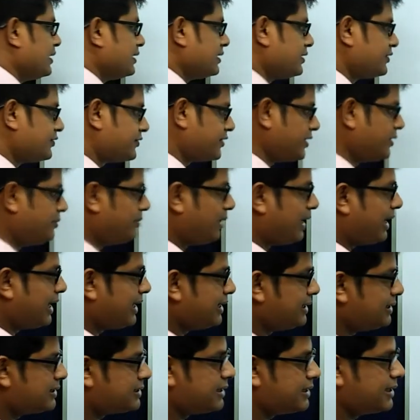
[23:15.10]
3
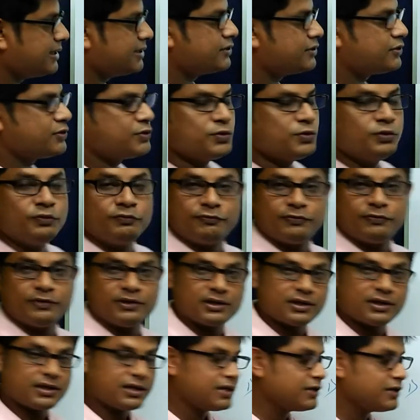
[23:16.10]
miles is too
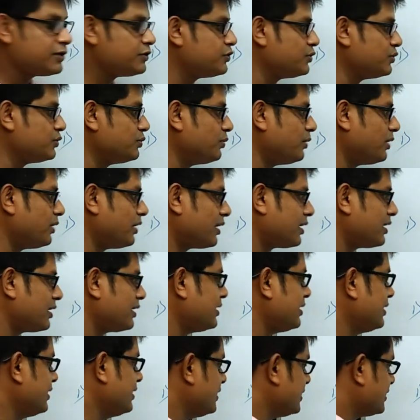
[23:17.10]
far to walk.
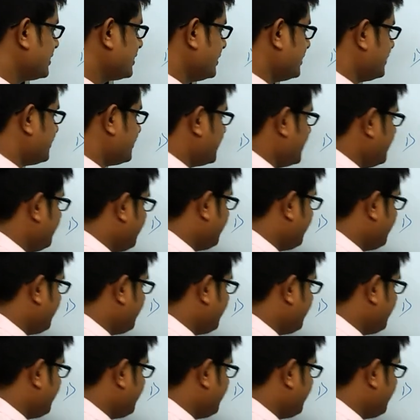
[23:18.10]
See, 3